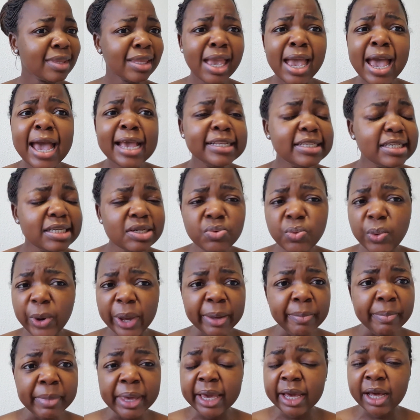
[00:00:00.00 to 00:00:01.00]
I didn't
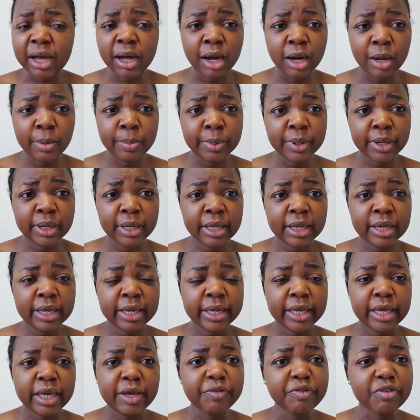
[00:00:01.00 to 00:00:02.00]
wear makeup.
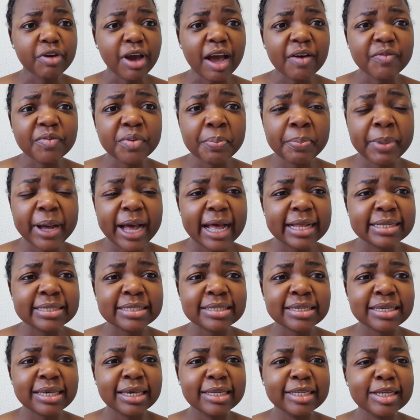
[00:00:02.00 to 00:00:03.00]
If you have a bad
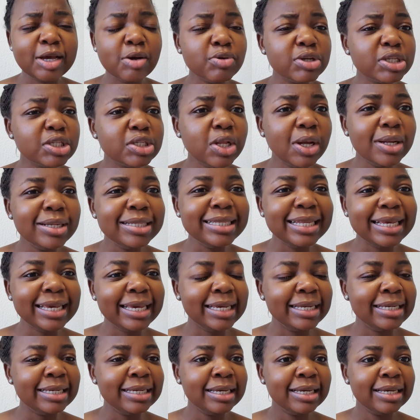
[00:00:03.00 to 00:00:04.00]
skin, there is no
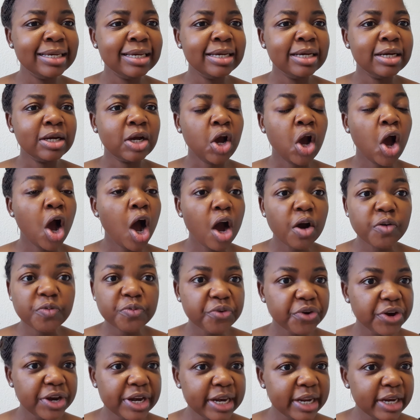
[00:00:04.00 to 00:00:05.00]
need
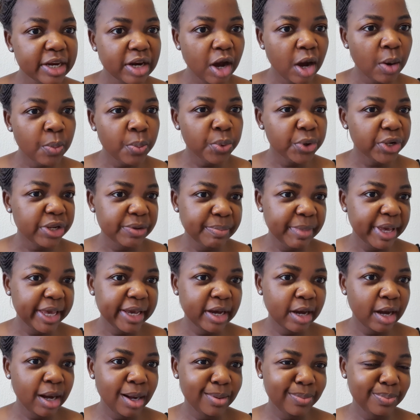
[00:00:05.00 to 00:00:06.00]
covering it up with
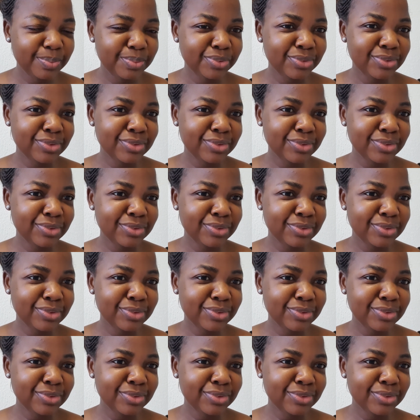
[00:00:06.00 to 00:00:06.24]
makeup.